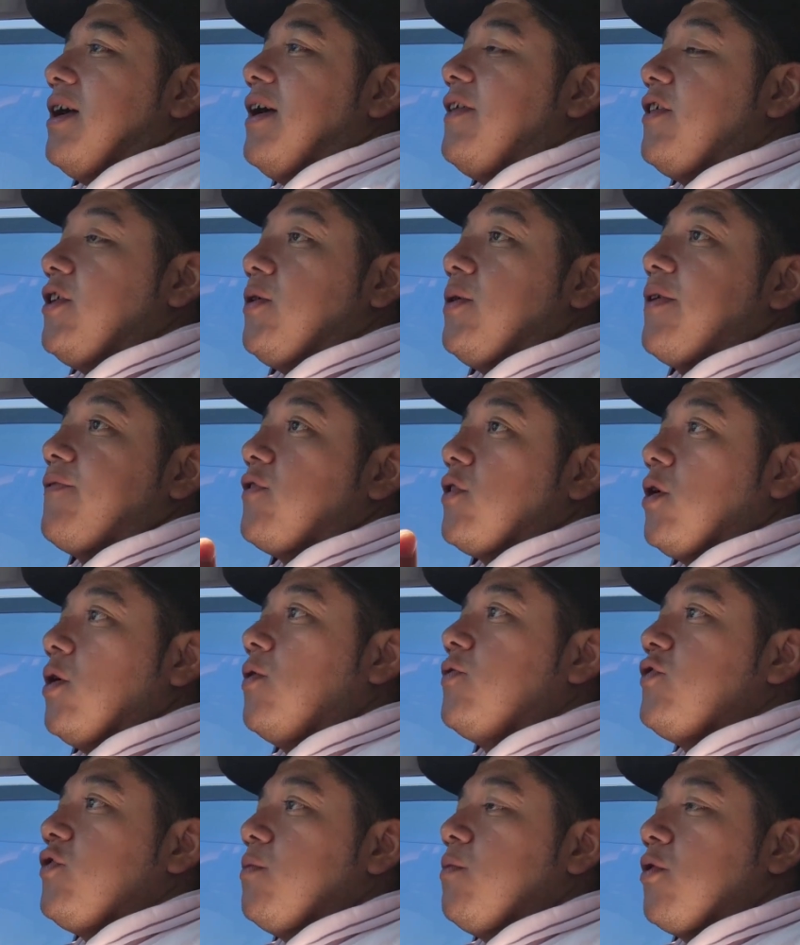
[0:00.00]
and then you have to
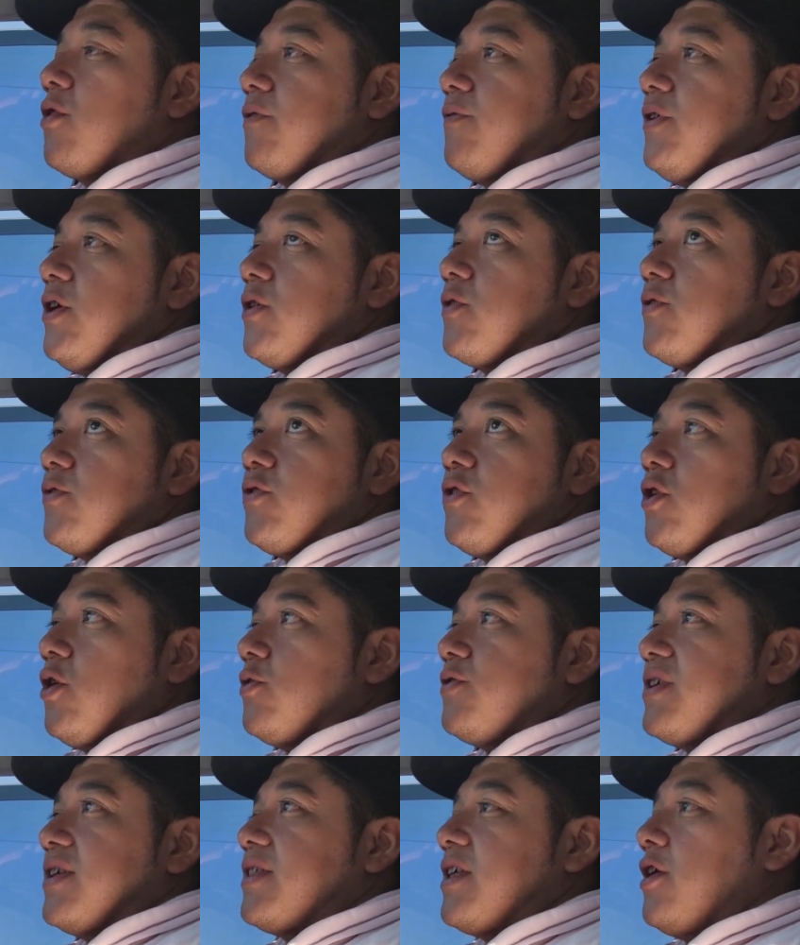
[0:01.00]
go to motor vehicles to
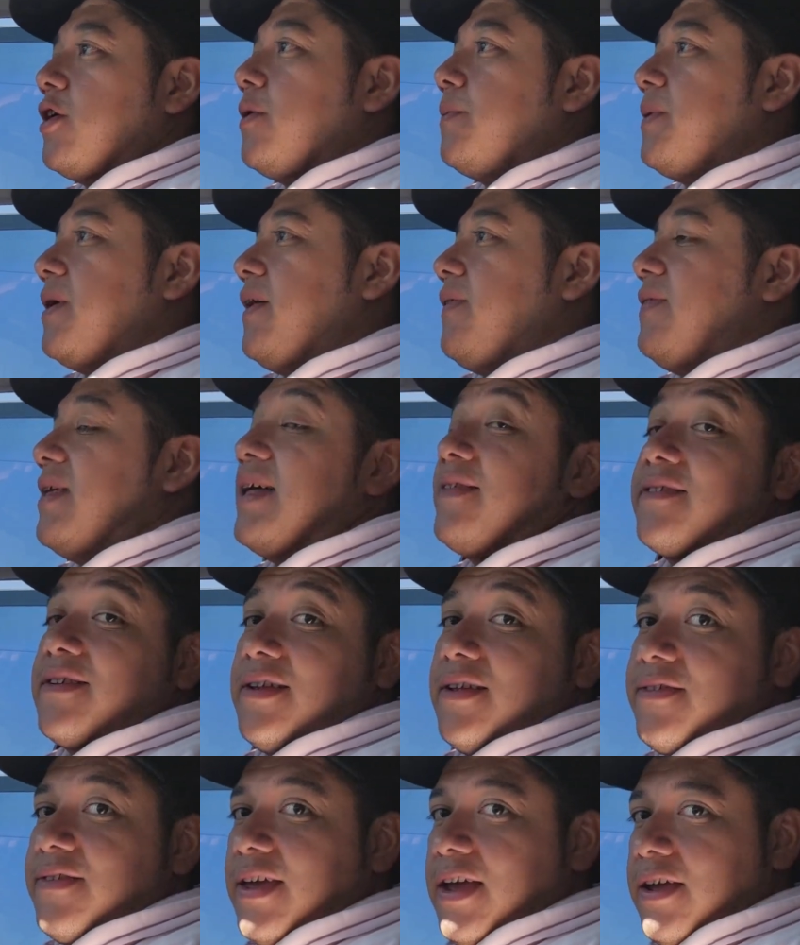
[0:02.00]
go set that up, and that's
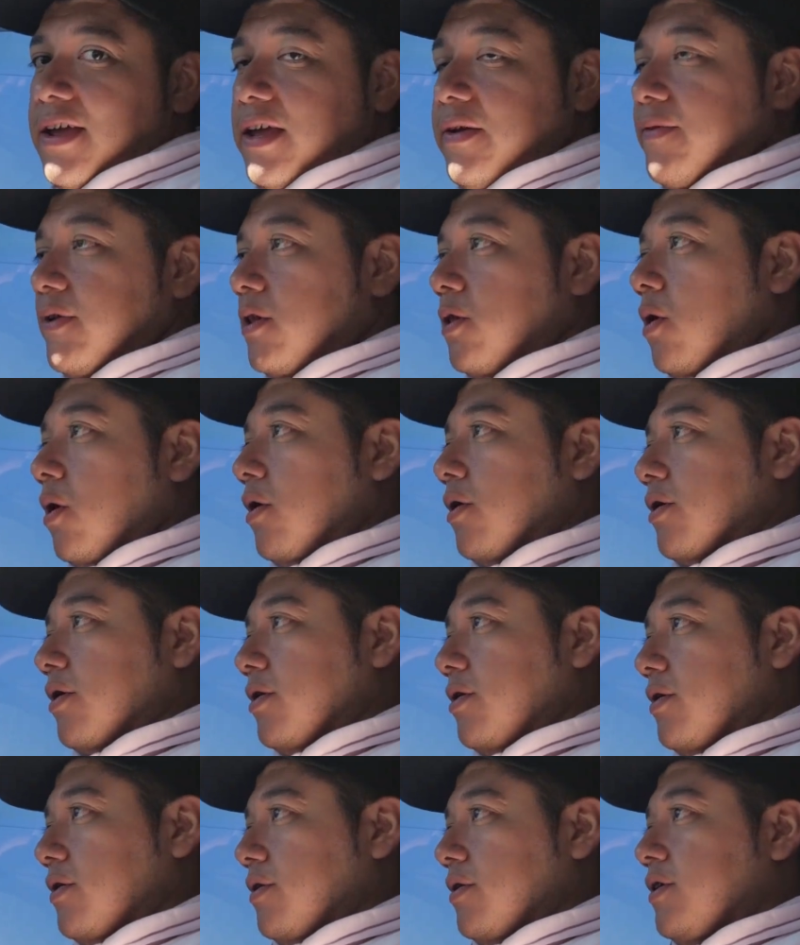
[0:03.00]
going to take even longer.
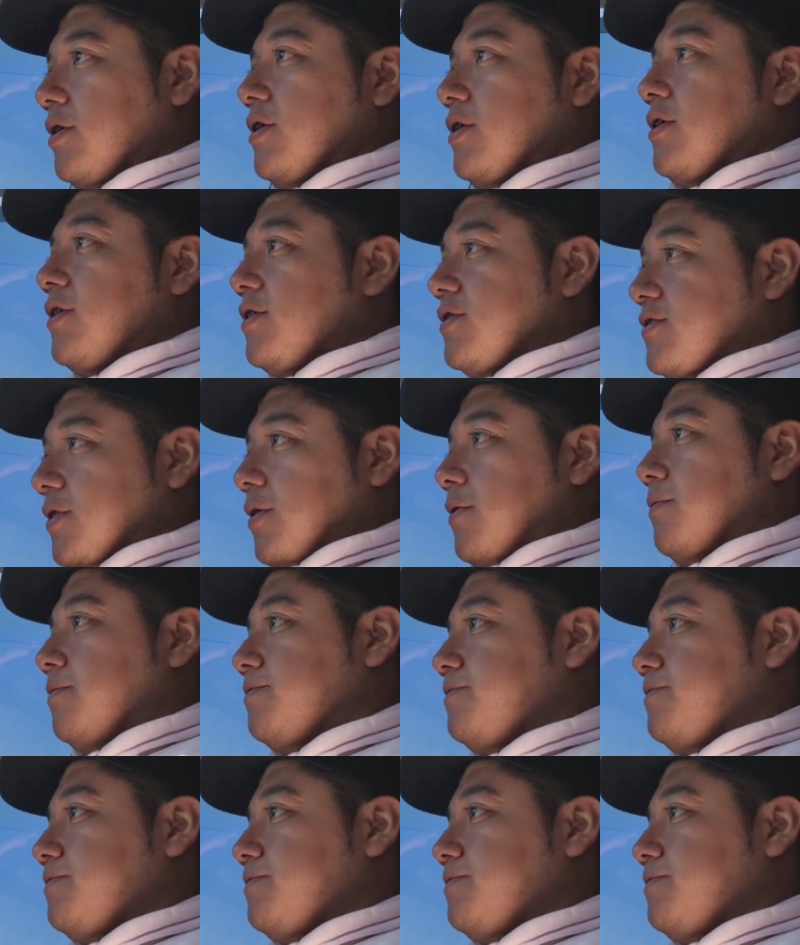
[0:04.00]
So,